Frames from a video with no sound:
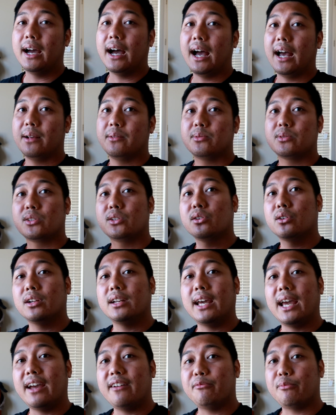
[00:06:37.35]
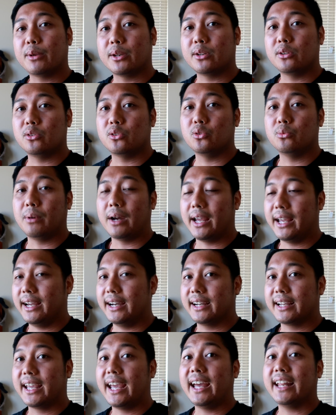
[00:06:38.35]
I'm still gonna have my do my
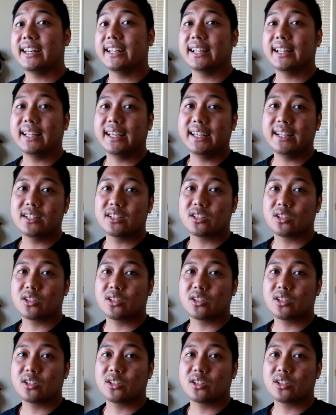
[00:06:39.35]
uh, cat delete.